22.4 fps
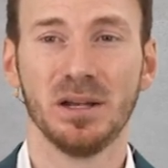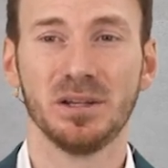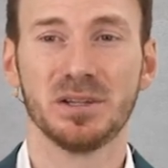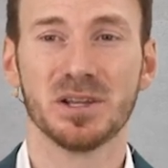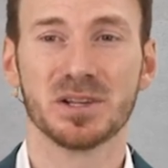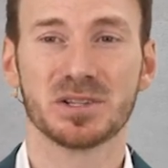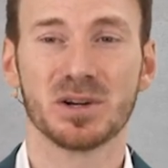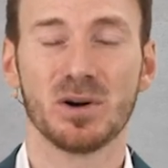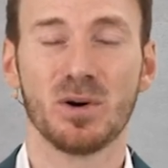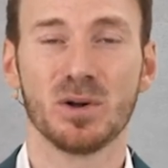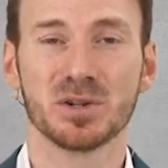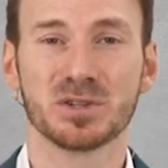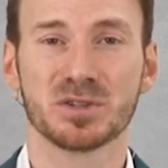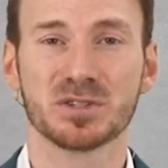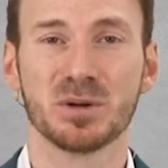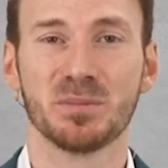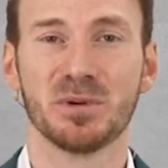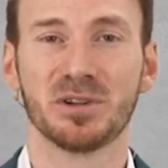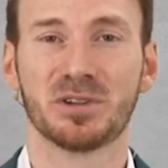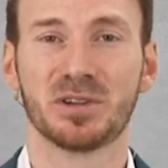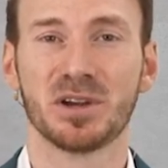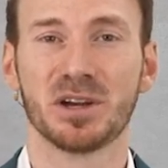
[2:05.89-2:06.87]
There's also
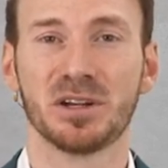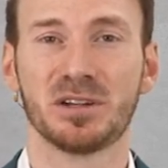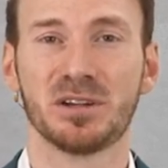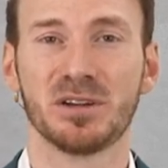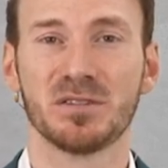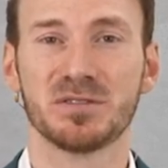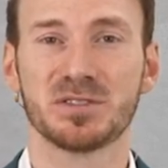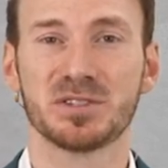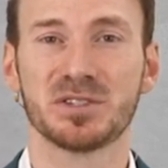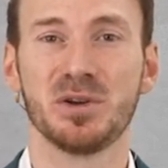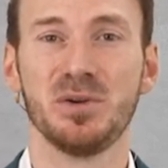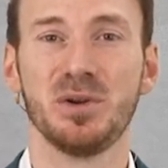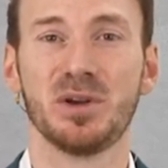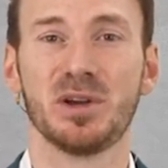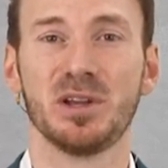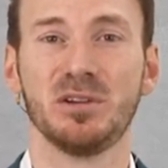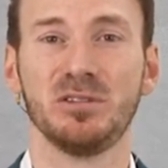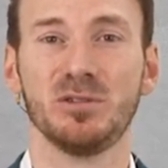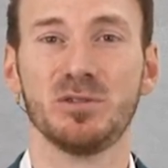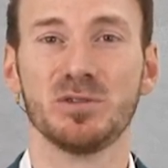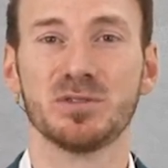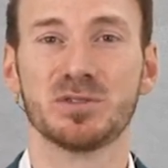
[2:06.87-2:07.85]
some alternatives, so you
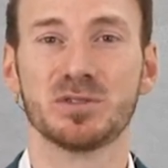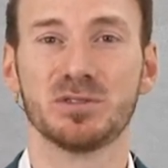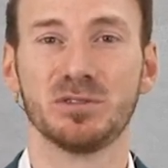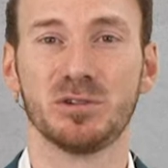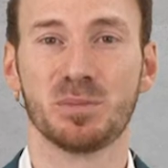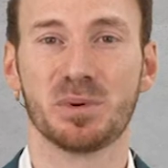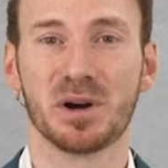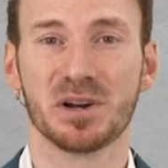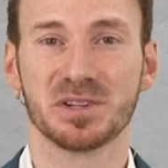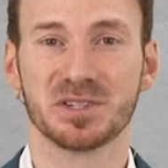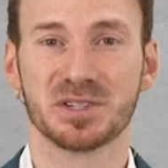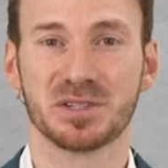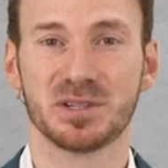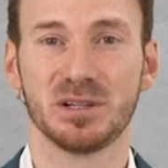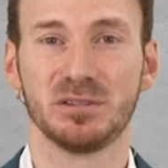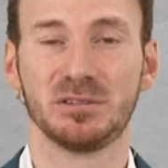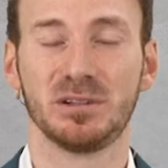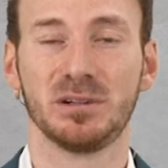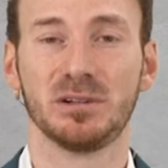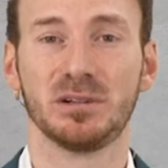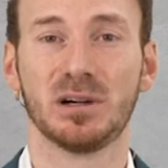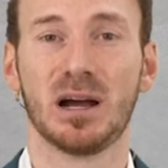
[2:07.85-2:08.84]
can use robust
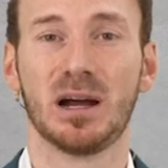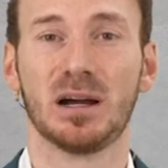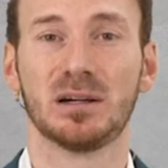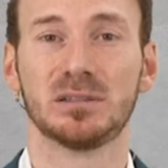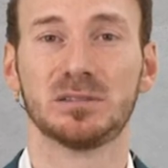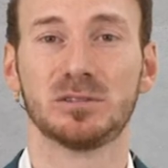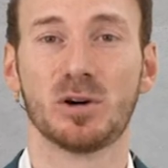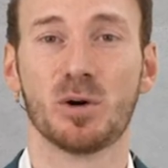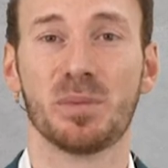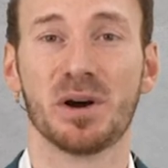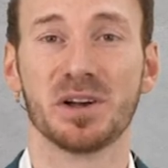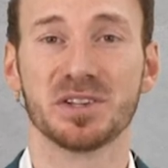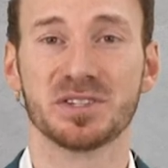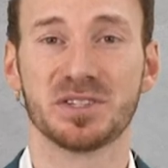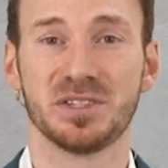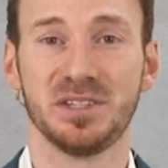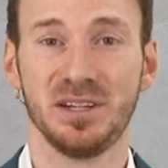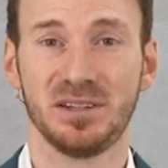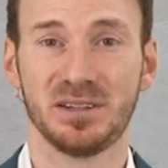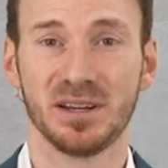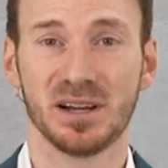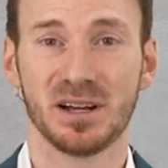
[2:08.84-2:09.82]

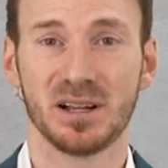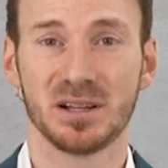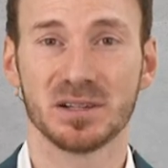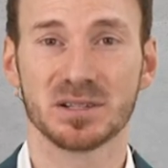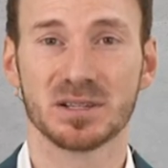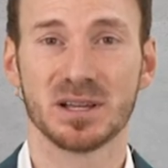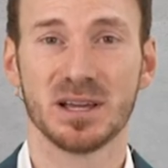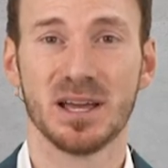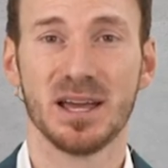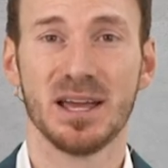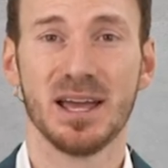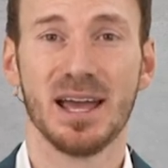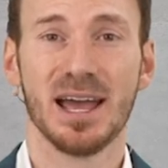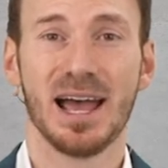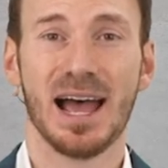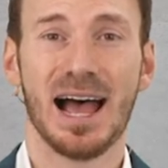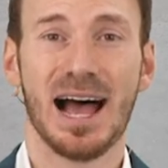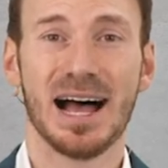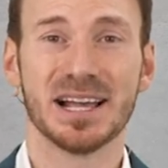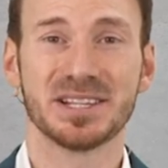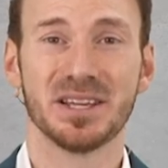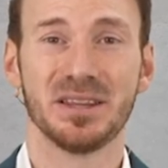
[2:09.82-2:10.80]
details,
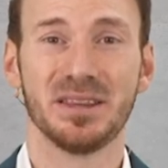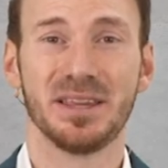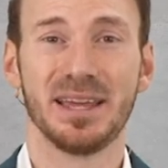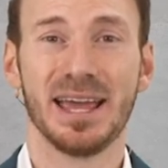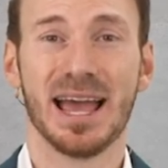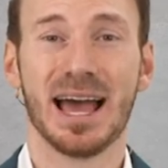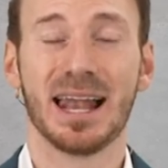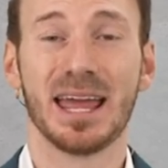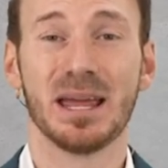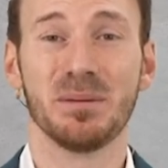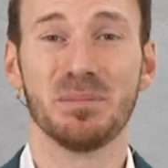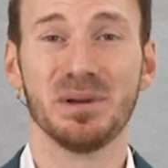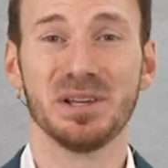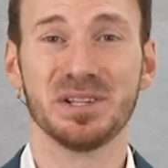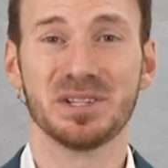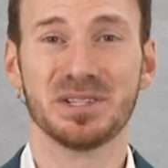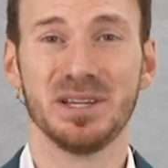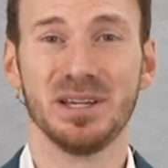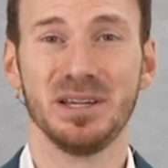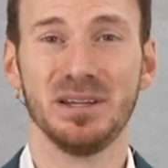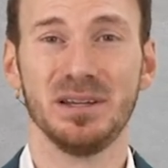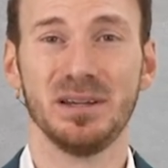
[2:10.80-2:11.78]
as in the
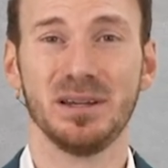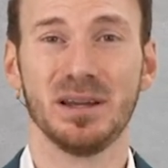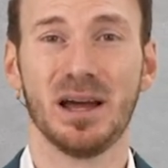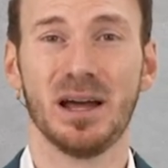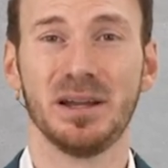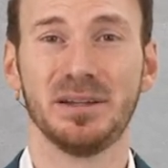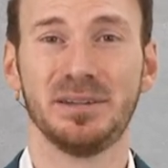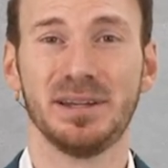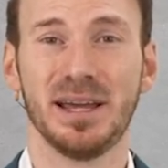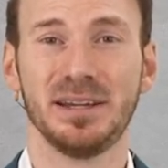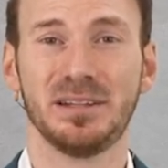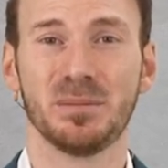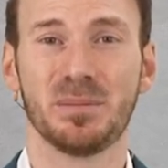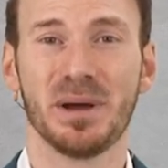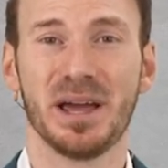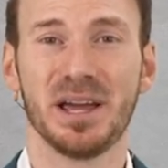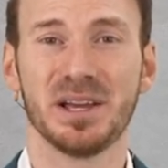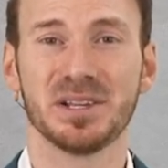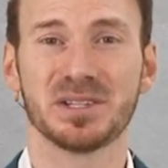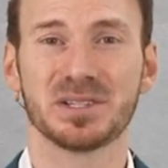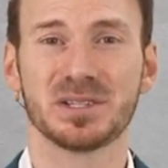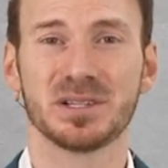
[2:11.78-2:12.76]
LABC
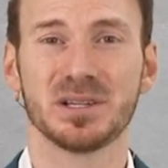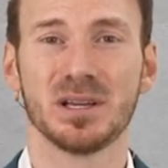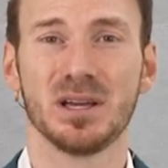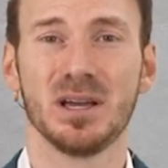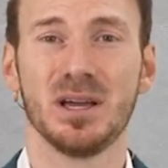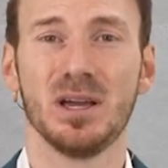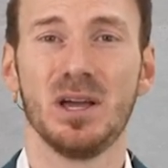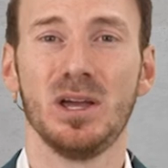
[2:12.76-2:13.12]
database.